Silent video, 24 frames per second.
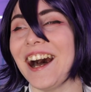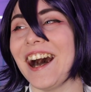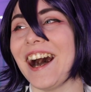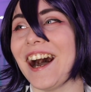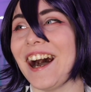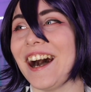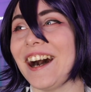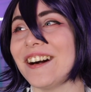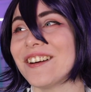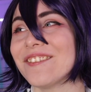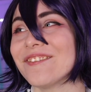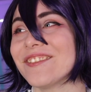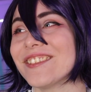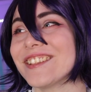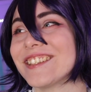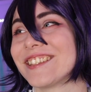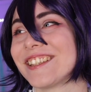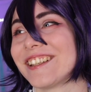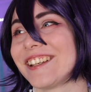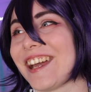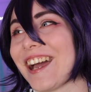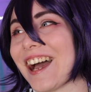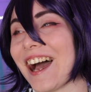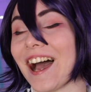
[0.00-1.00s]
Um,
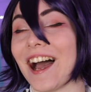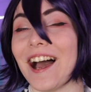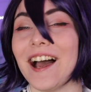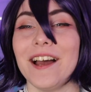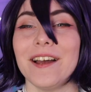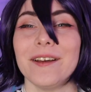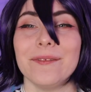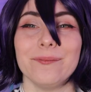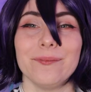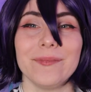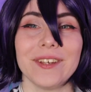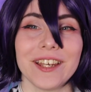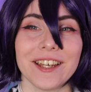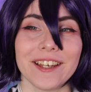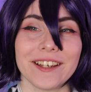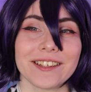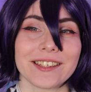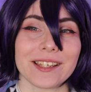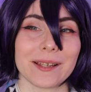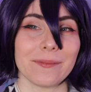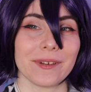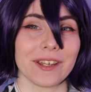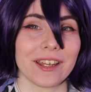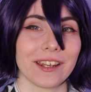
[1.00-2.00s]
so yeah, me
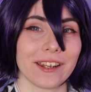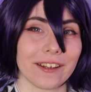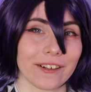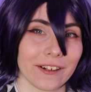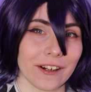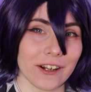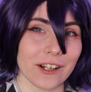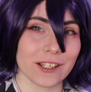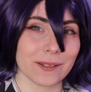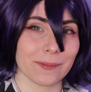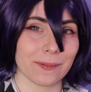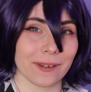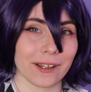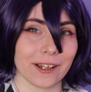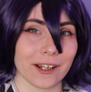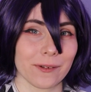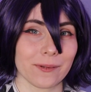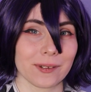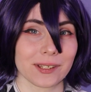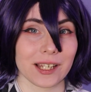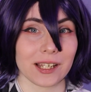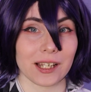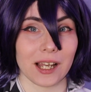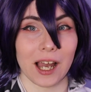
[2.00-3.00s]
as a beginning cosplayer
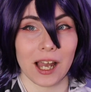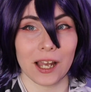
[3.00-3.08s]
was like,